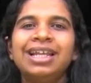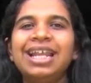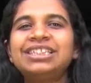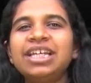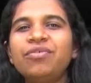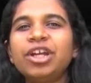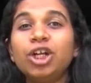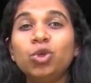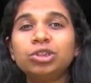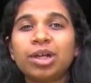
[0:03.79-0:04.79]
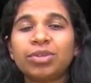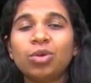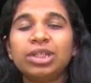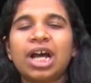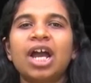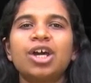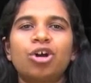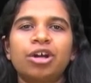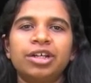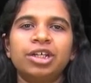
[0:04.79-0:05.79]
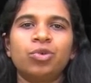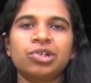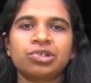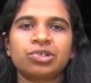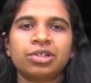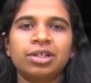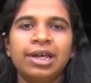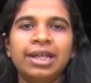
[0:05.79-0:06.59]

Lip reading: let's see if we can do something with higher order equations.